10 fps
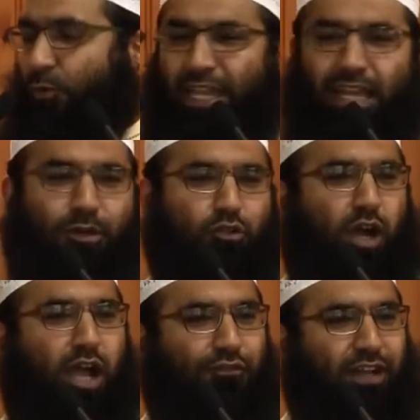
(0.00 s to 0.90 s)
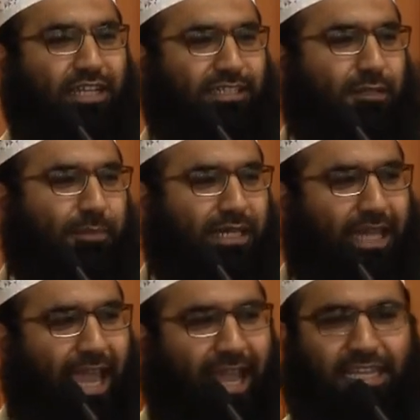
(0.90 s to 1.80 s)
Whenever you are afflicted
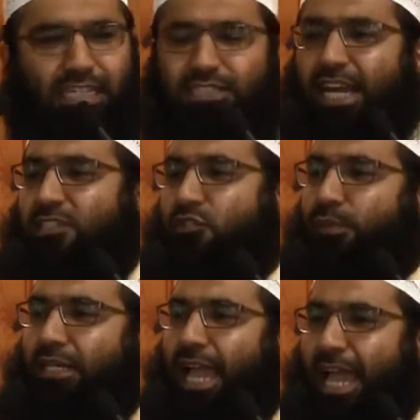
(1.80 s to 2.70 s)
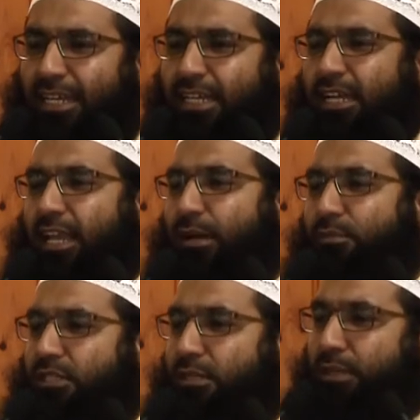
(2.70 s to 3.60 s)
by any test, by any
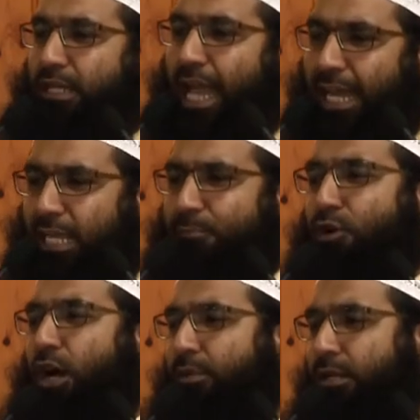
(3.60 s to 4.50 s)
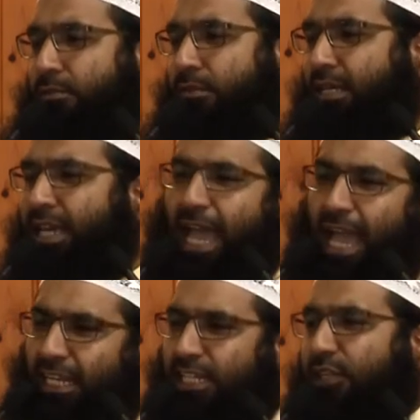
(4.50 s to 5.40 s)
calamity, by any problem,
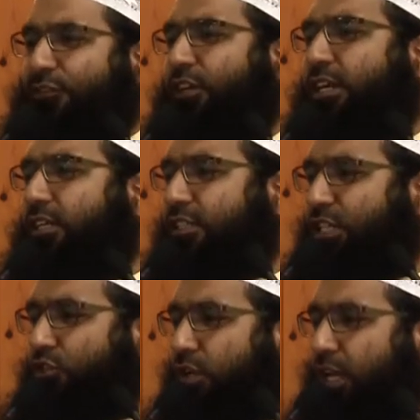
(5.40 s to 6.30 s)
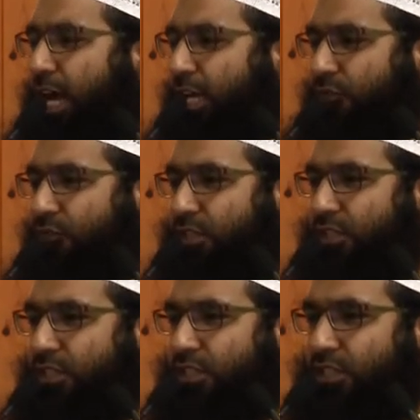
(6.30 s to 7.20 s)
any difficulty in your life,
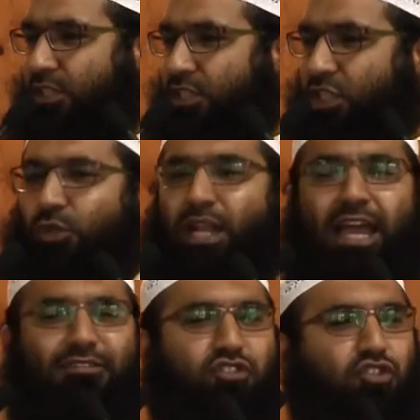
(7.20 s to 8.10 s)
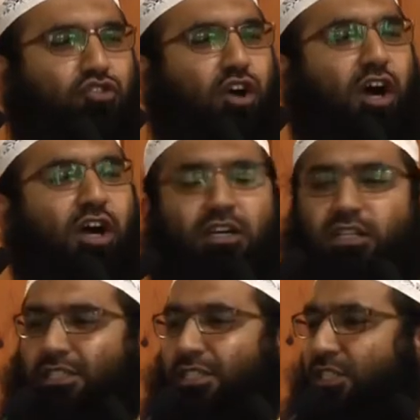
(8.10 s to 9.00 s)
you'll have
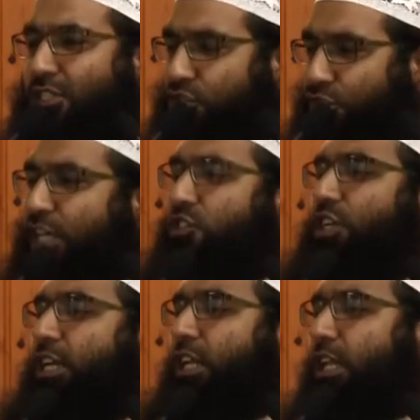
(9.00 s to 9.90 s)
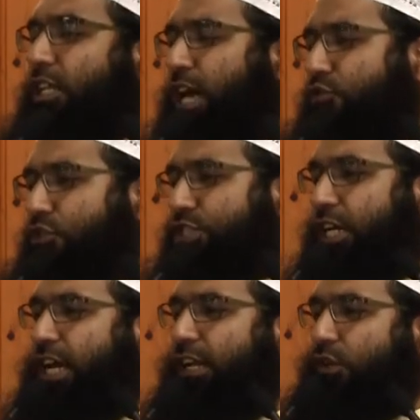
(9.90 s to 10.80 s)
strong trust in Allah dhul
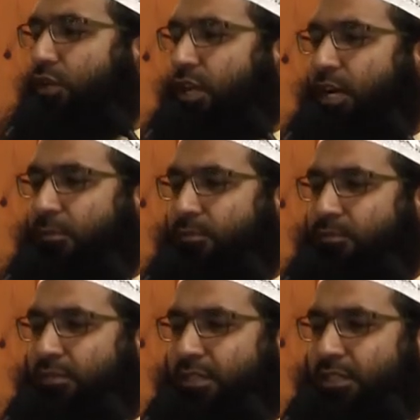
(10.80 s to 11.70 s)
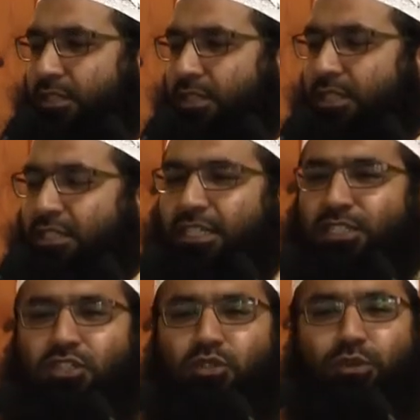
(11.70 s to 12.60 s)
jalal ikram,
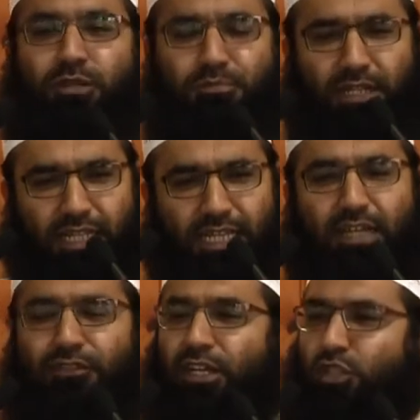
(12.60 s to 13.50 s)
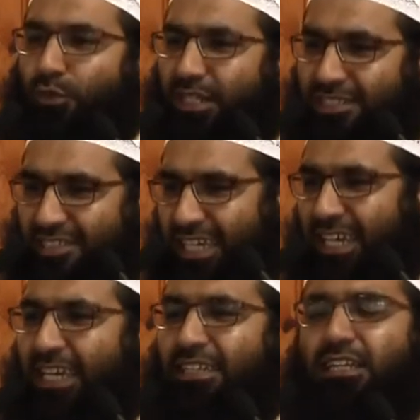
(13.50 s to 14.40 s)
that you will believe and you will
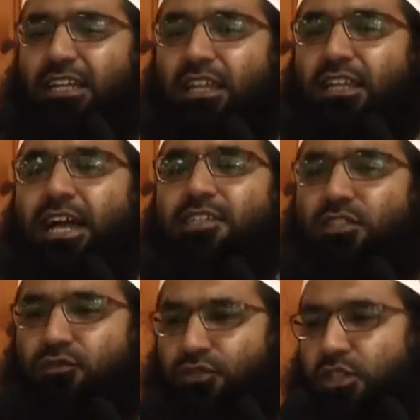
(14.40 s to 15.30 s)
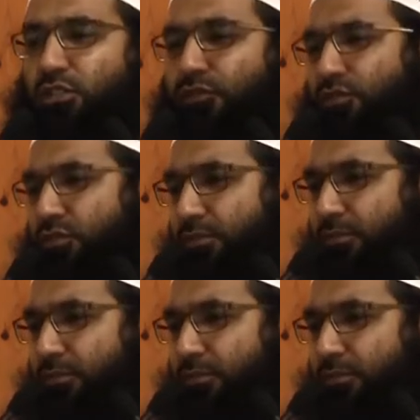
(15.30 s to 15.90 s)
see that Allah is in front of you.